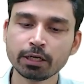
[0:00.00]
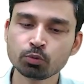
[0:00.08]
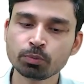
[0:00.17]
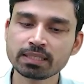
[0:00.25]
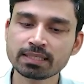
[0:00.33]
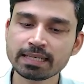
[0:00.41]

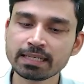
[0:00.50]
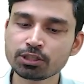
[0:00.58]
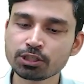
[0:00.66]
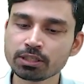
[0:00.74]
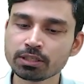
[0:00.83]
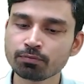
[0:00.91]
to be
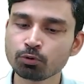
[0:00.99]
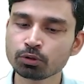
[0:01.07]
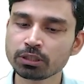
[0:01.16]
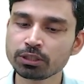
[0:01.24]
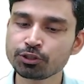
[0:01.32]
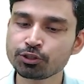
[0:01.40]
sent in for
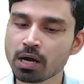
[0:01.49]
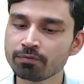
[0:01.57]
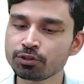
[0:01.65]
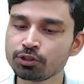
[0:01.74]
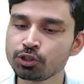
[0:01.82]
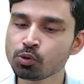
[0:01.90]
the
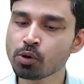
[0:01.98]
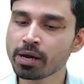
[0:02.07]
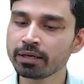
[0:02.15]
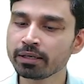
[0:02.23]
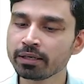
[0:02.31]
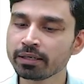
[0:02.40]
draft
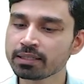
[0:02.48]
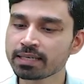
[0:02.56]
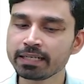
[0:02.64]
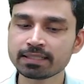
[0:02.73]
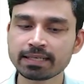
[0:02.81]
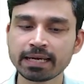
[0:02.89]
GeoHeritage
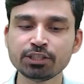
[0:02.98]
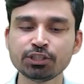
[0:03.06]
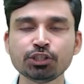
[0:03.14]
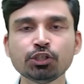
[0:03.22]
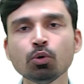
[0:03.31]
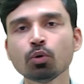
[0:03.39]
Sites and
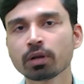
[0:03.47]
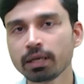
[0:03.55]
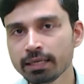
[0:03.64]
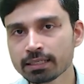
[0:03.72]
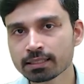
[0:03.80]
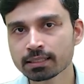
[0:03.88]
Geo
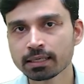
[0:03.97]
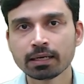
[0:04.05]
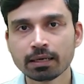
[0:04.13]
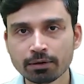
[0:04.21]
Relics